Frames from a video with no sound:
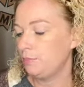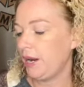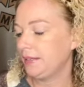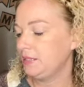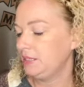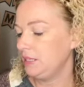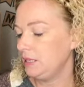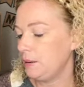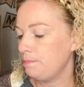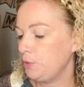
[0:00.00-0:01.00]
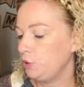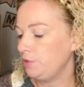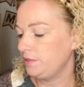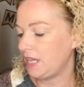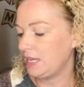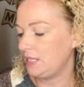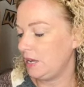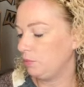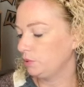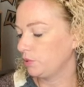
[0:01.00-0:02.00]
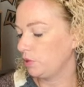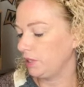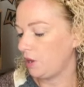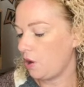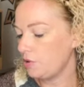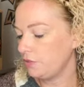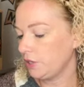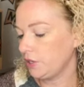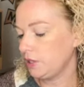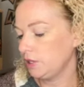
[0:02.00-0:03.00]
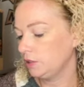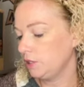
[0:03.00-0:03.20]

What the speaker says: practicing moves that enable rolling over,